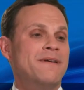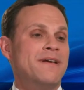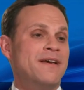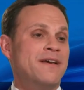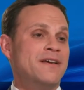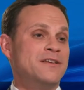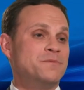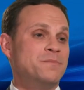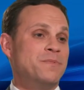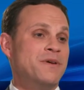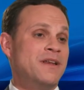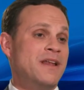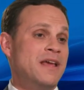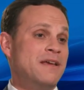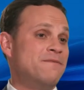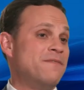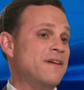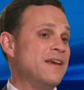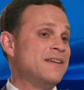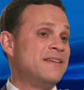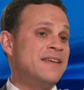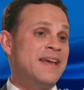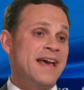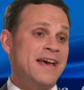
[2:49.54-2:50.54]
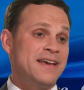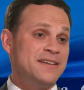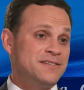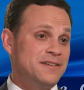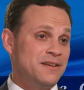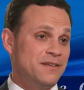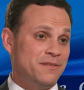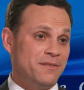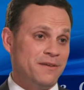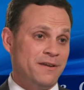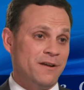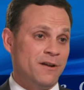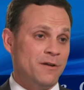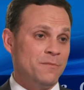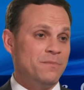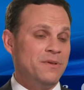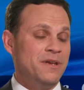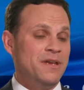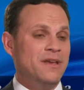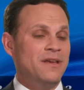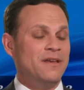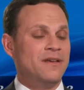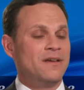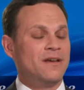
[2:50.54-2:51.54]
has been a fantastic
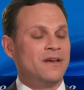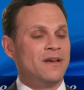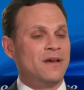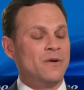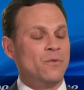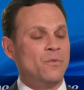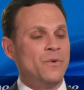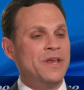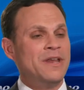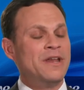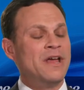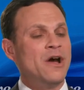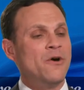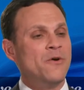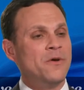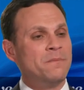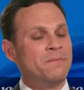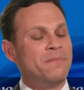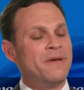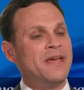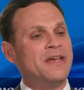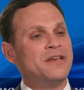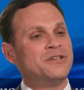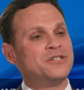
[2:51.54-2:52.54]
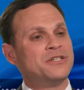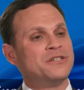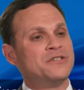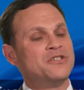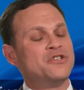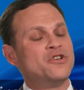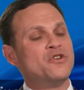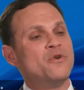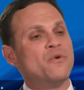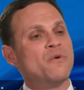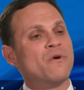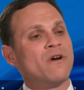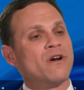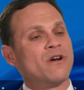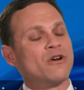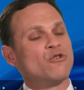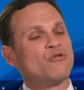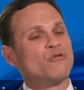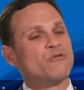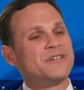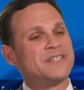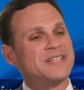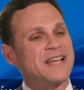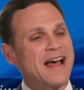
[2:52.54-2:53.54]
therapy. Uh, we know in patients who are
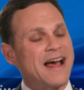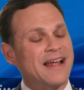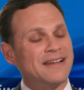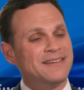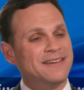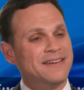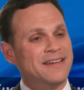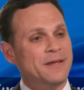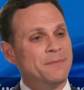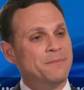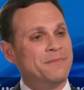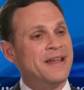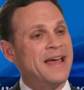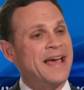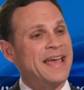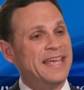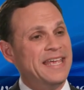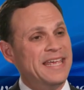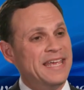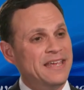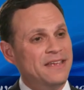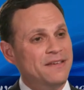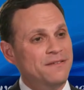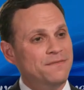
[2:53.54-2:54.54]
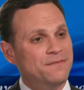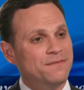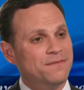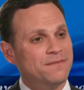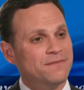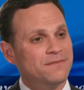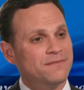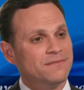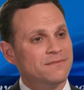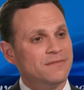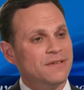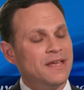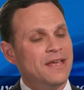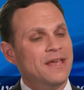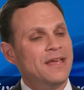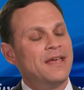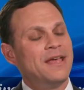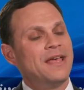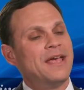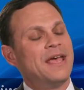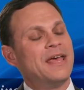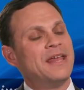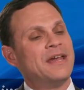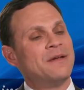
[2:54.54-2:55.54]
crizotinib naive
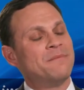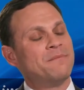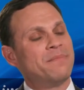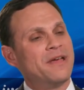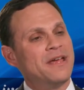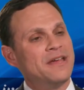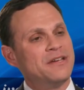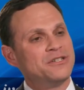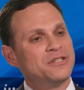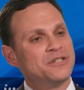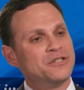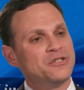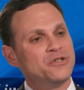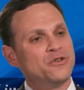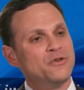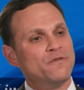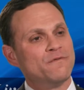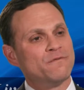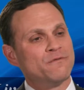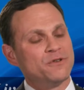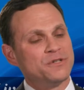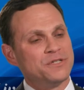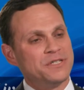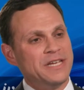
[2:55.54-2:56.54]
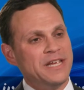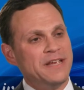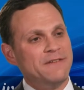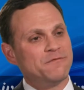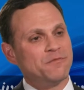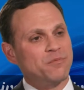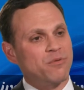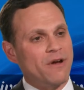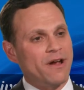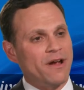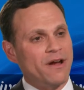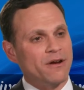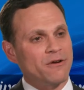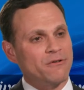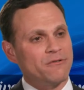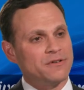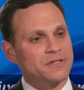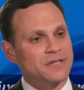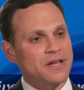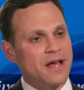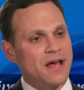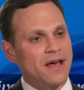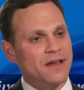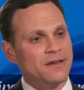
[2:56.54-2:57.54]
and in patients who've received prior
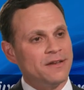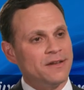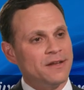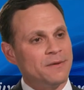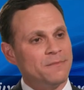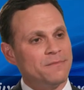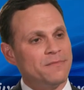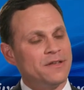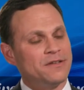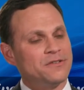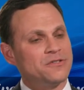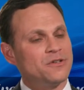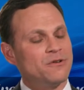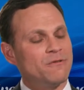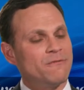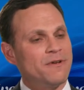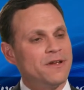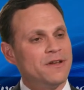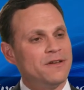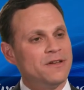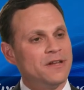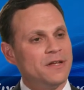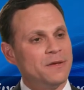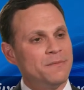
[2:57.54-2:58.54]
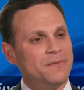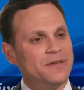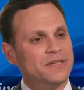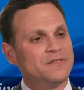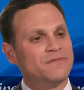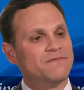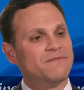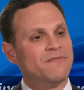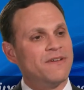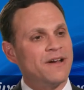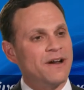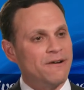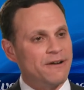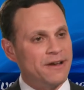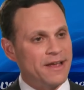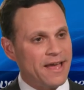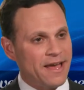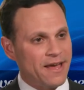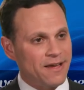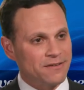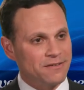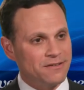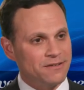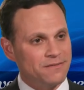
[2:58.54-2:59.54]
crizotinib that ceritinib is very
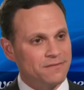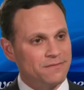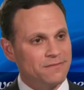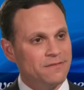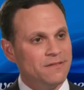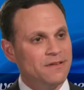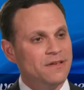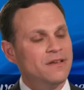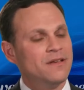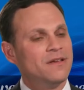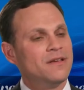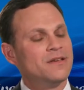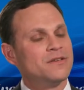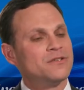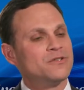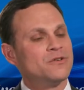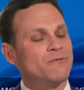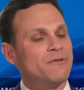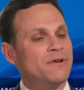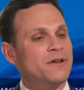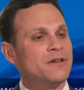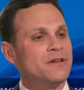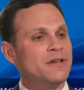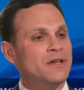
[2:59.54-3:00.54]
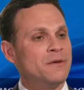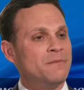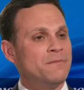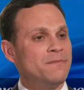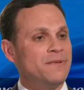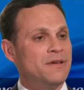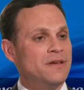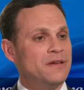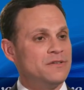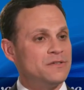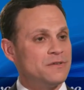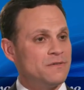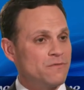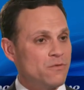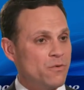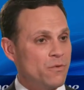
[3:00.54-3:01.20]
active. Ceritinib is, of